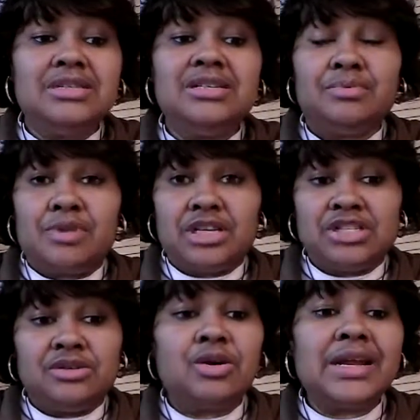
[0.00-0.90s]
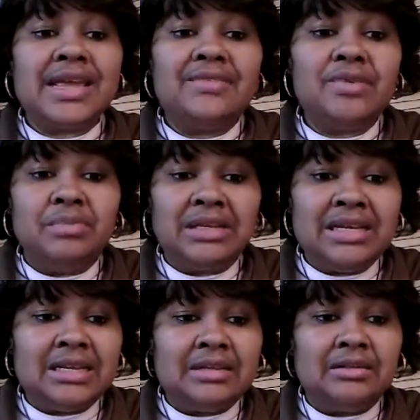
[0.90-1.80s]
Depression or heavy
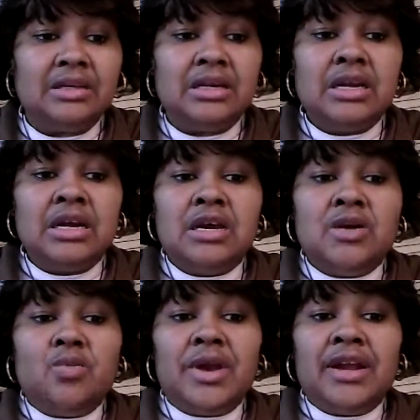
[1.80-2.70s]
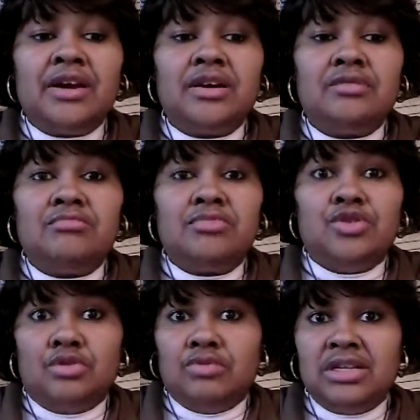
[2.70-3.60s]
bleeding, where
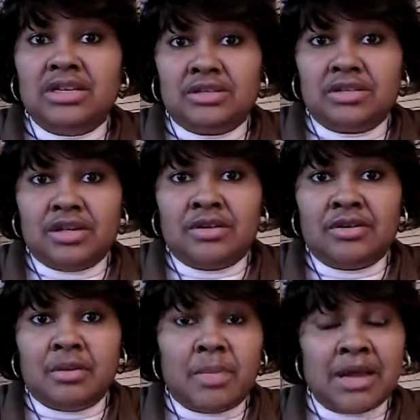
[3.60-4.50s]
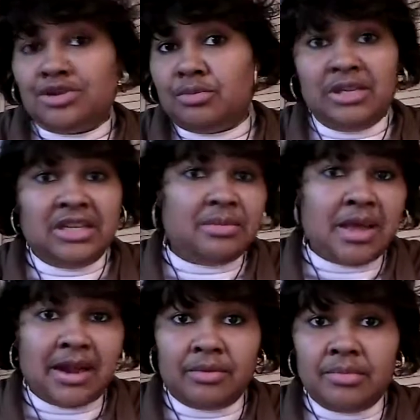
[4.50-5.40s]
you're really concerned about your bleeding
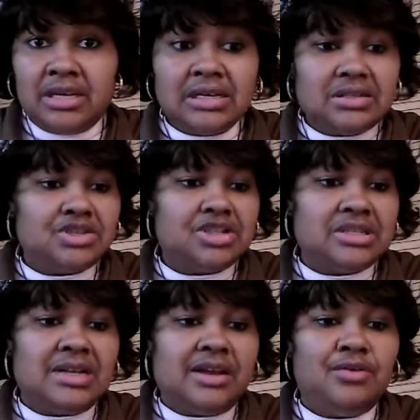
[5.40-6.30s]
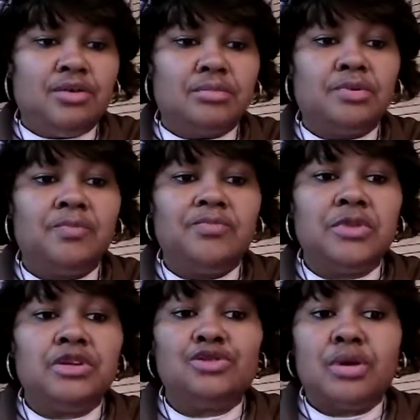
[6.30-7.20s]
pattern because it's just not normal.
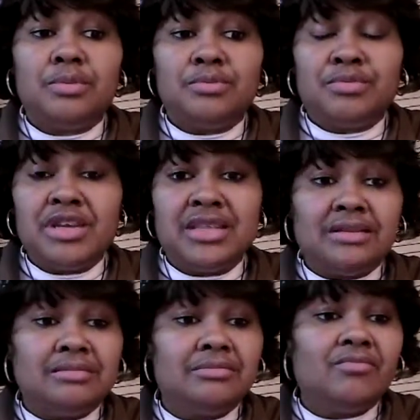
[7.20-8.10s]
Trouble breathing.